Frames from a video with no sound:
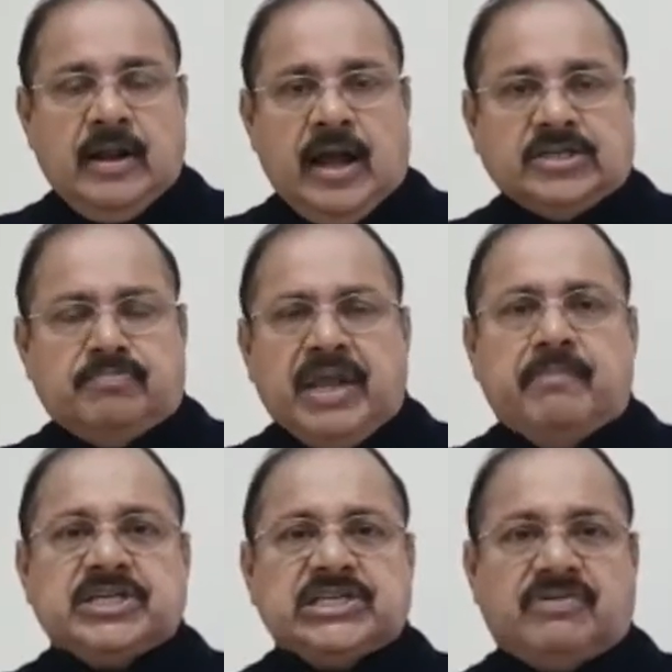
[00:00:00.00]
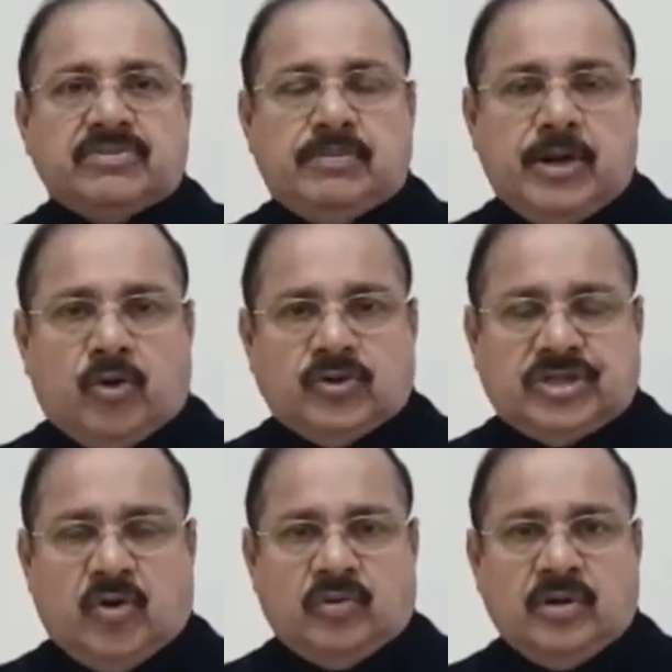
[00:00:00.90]
as many business firms will be closed
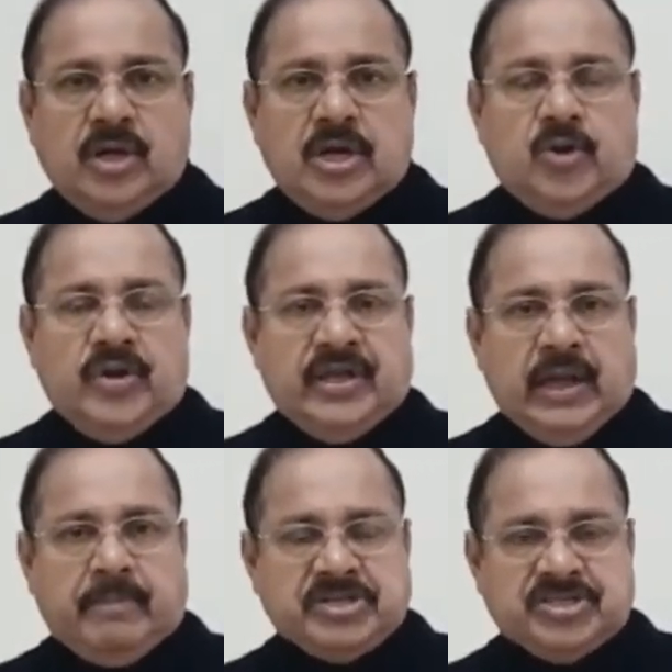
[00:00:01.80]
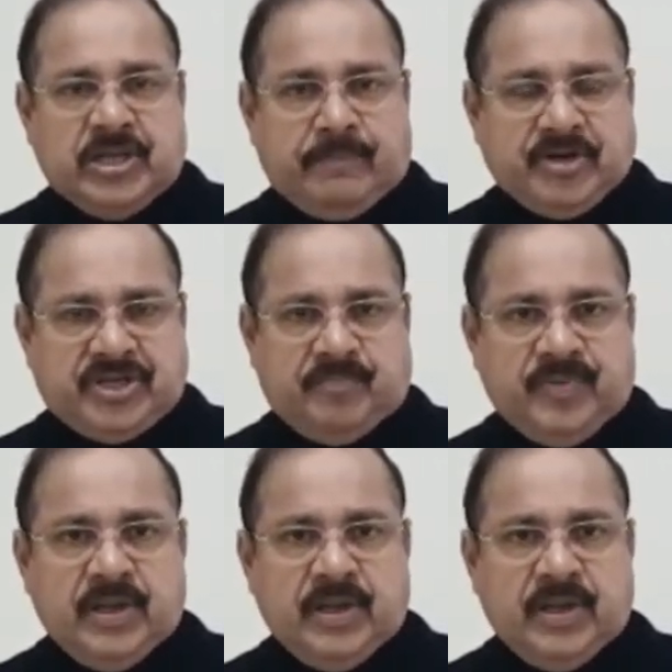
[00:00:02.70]
down during a business depression.